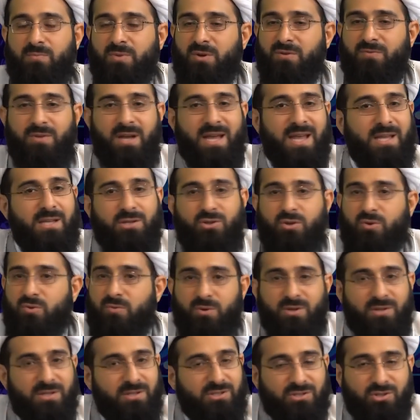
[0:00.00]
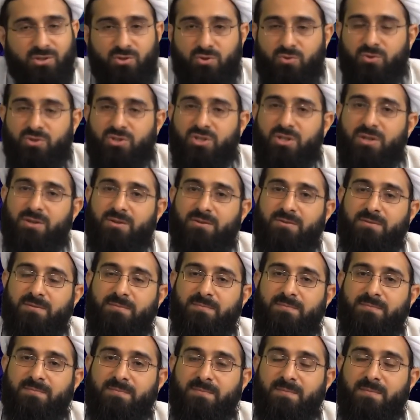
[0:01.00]
provided you with a solution."
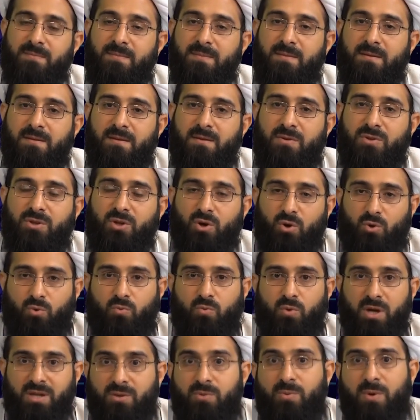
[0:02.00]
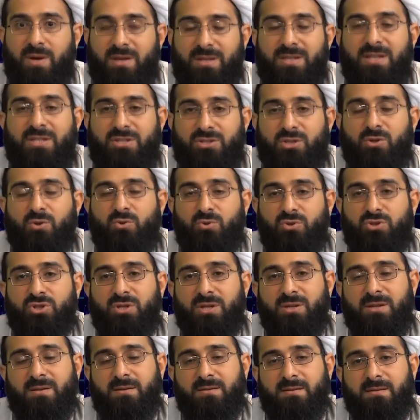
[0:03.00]
So what was the
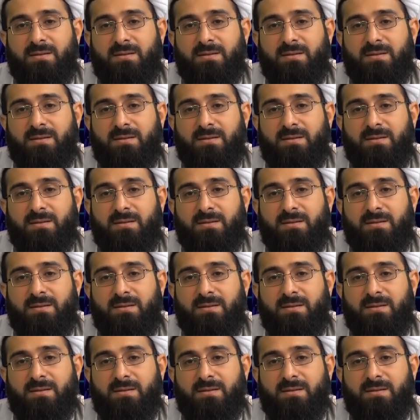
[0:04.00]
solution?